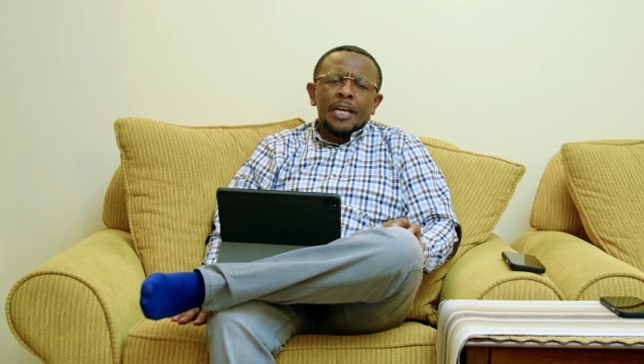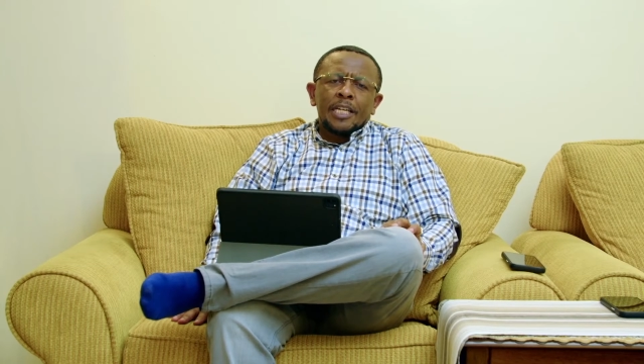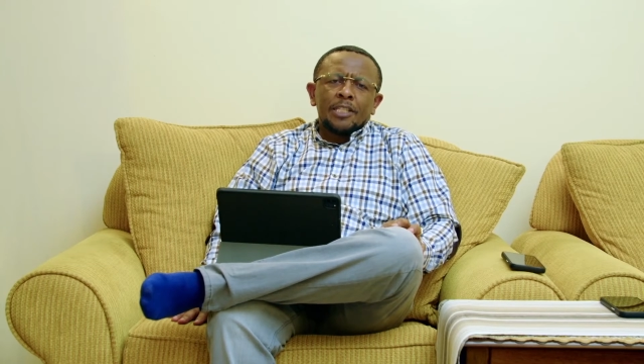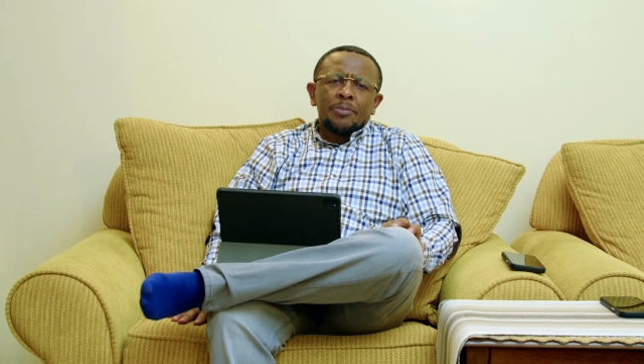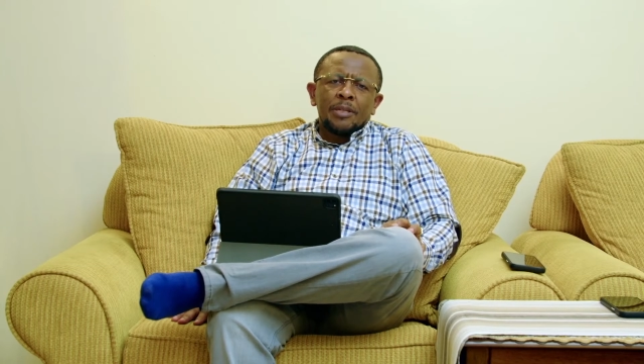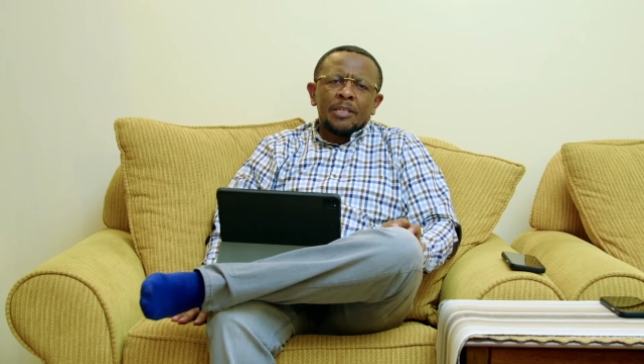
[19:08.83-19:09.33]

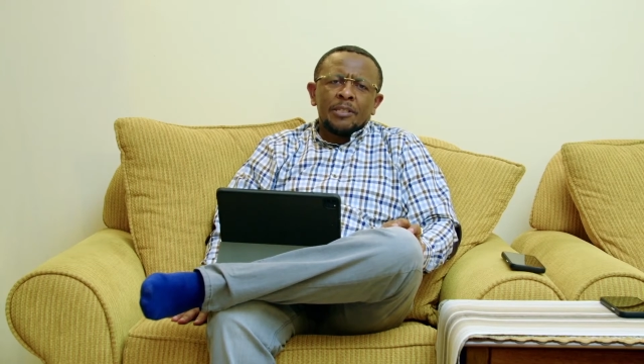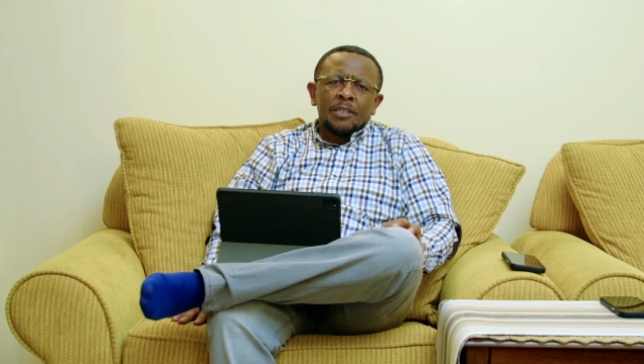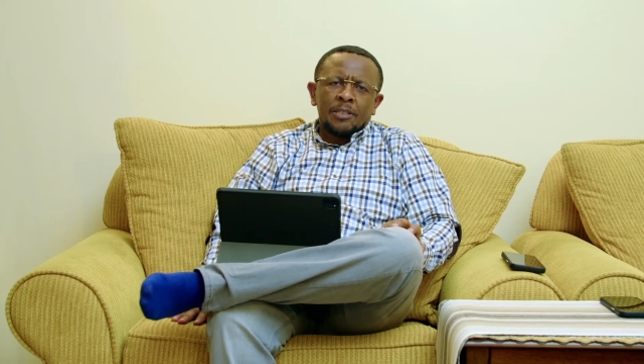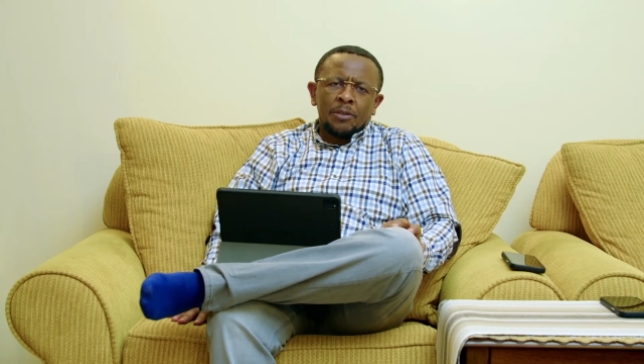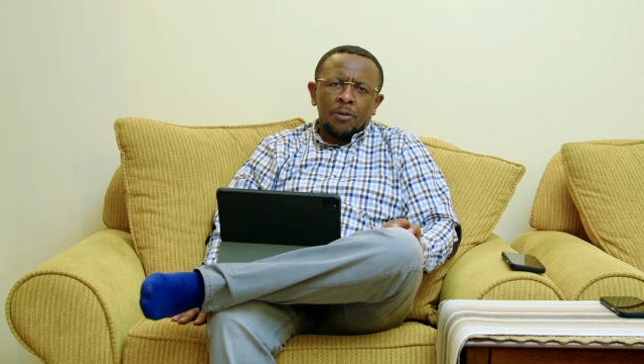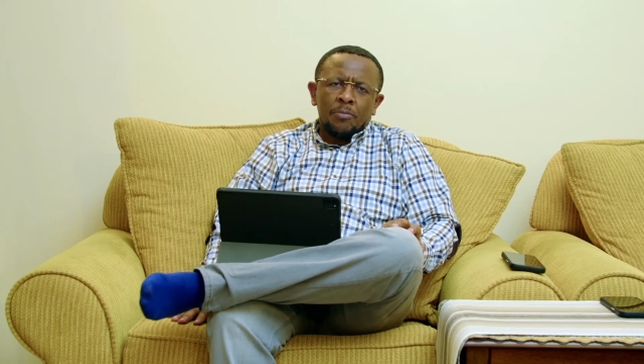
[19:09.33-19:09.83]

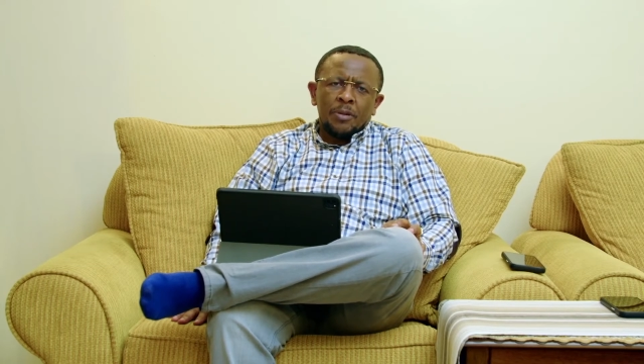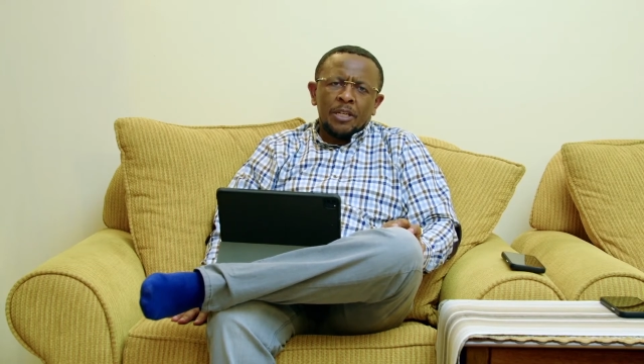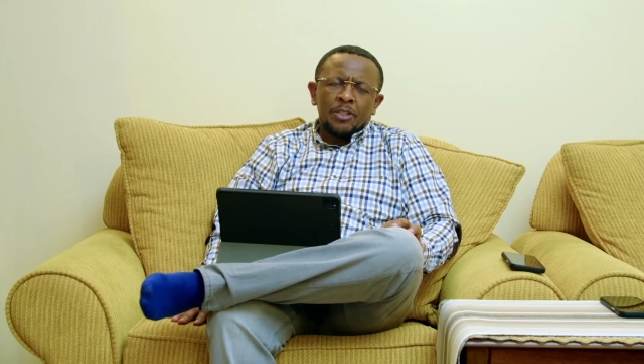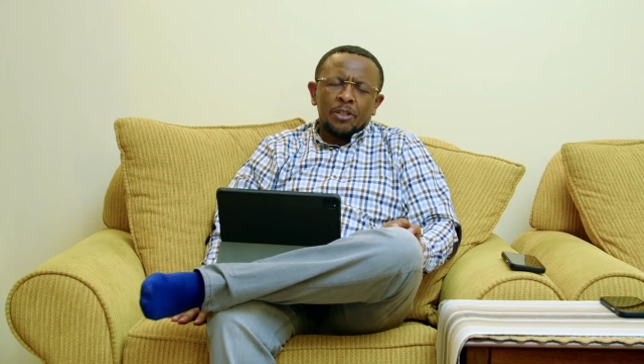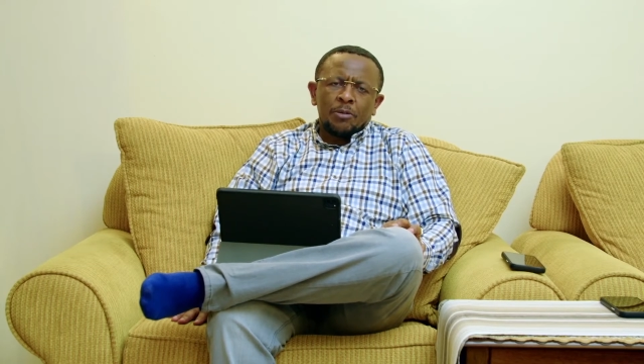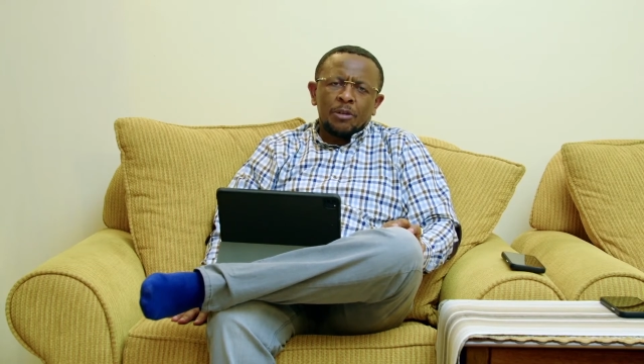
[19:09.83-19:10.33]
experiences
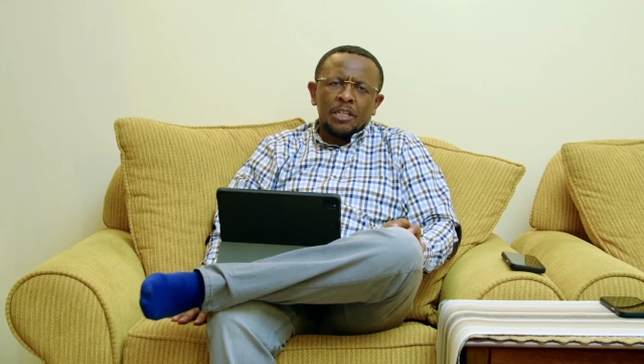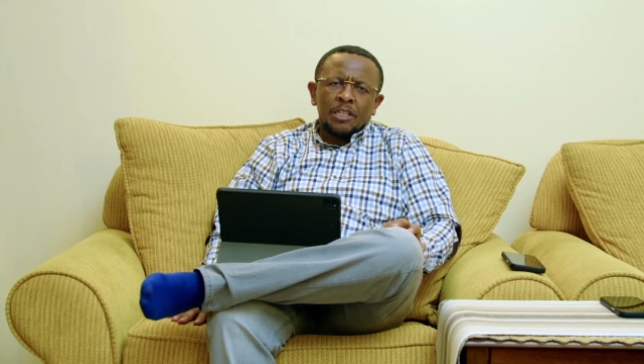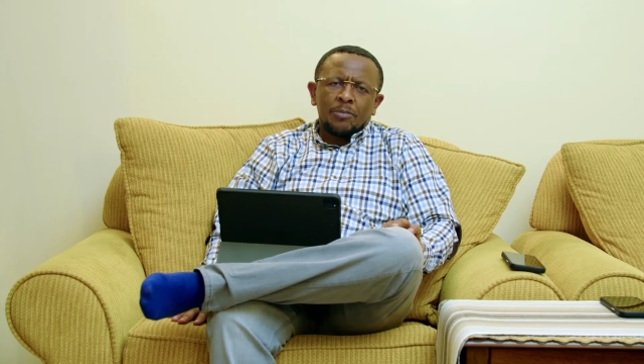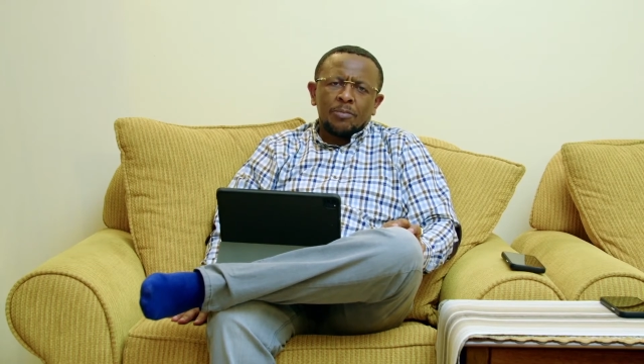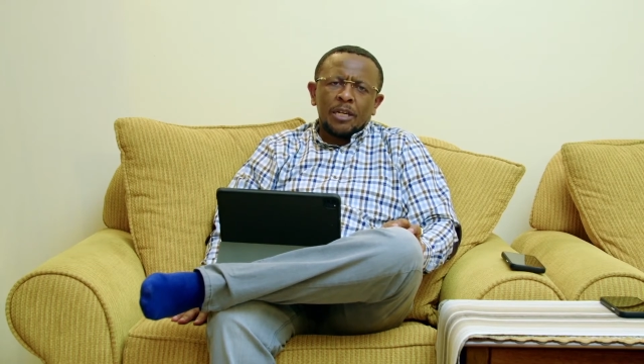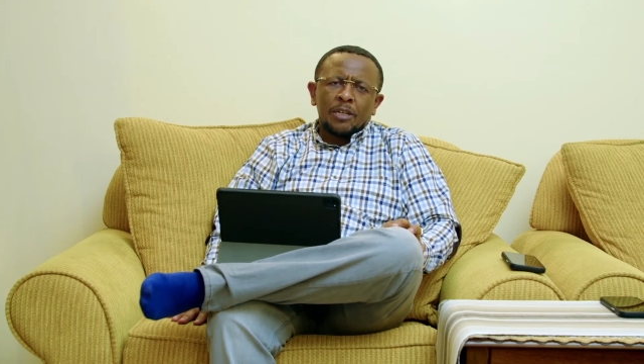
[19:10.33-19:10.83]
completion when
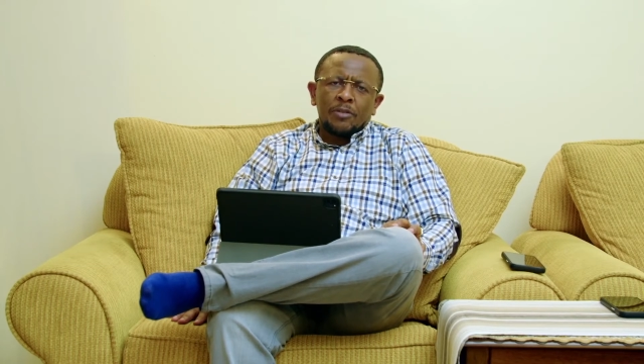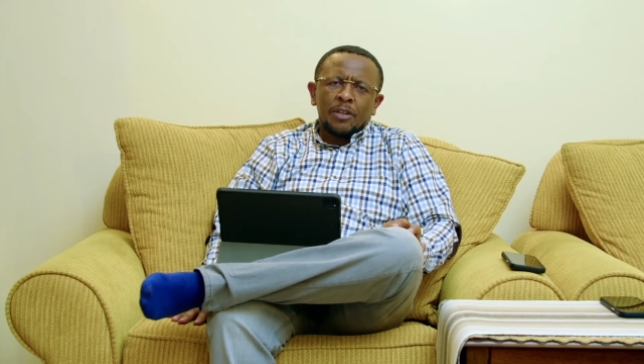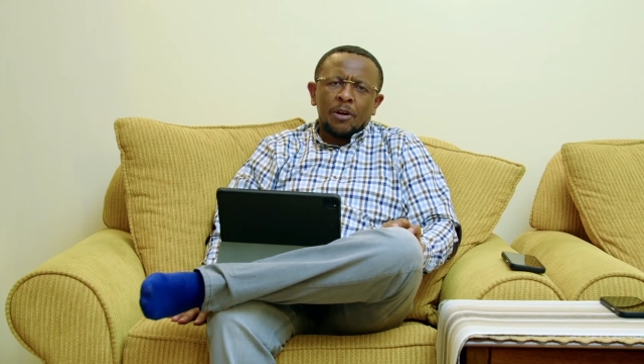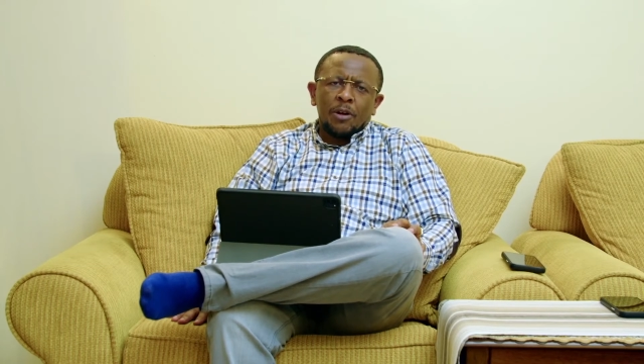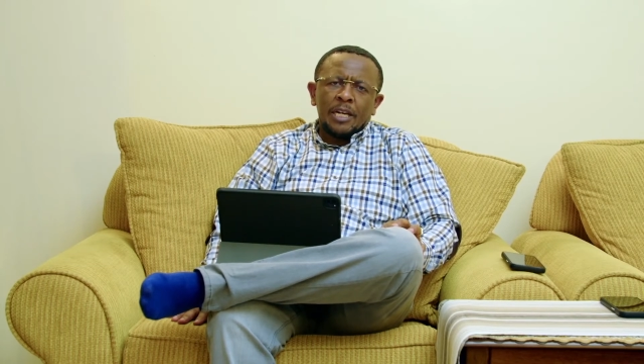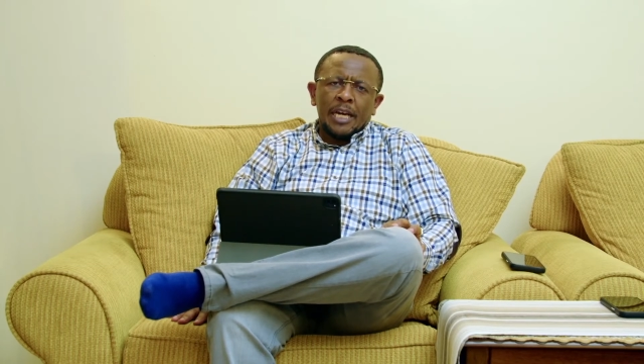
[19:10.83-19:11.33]
he's part of
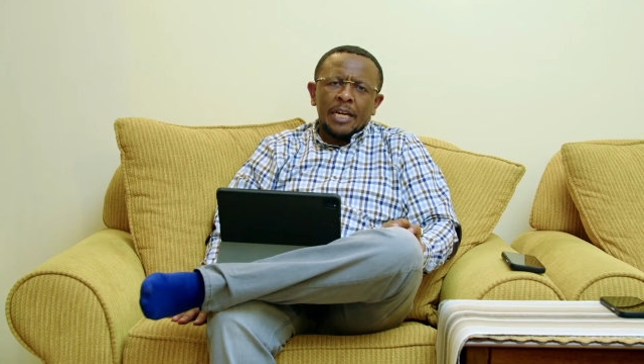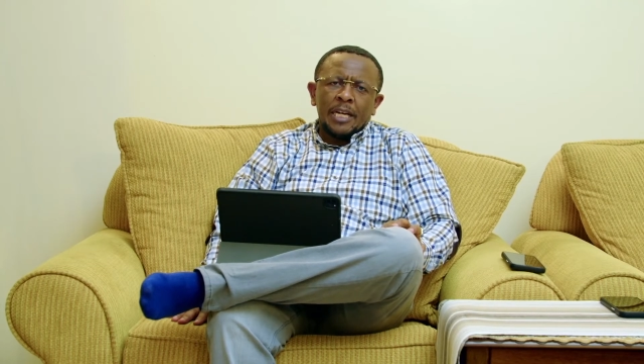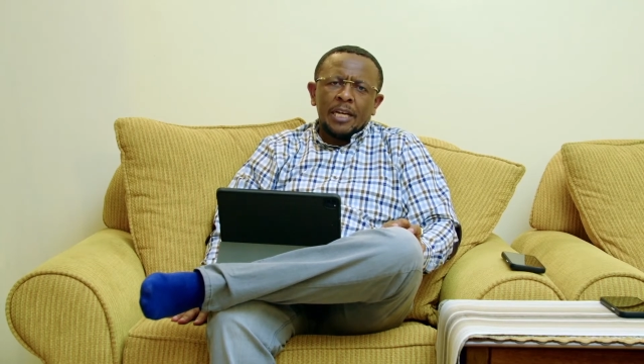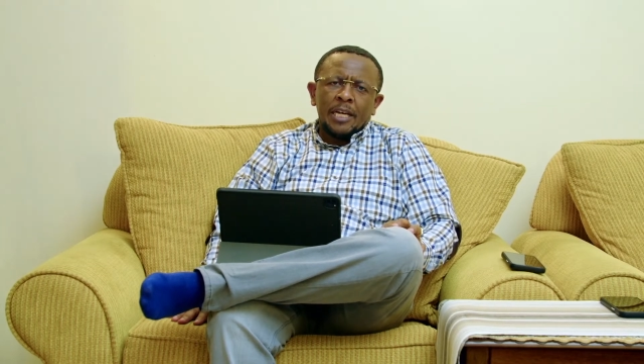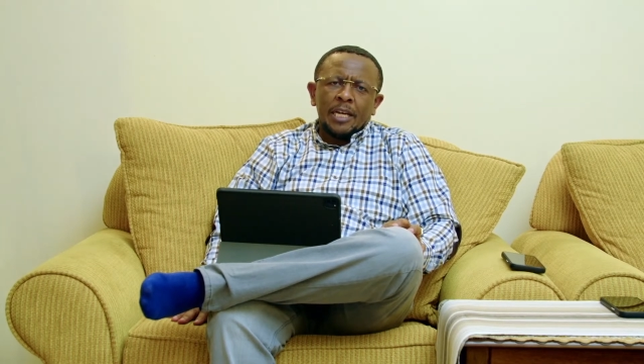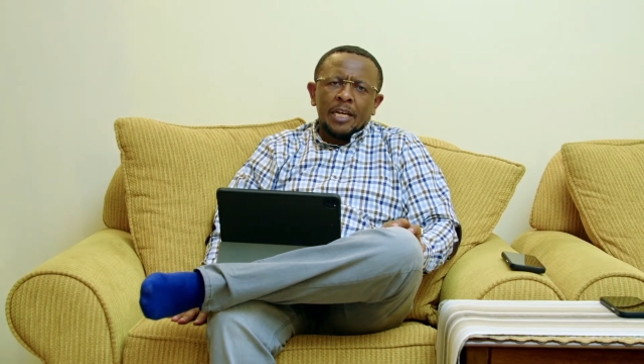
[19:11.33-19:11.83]
the Godhead,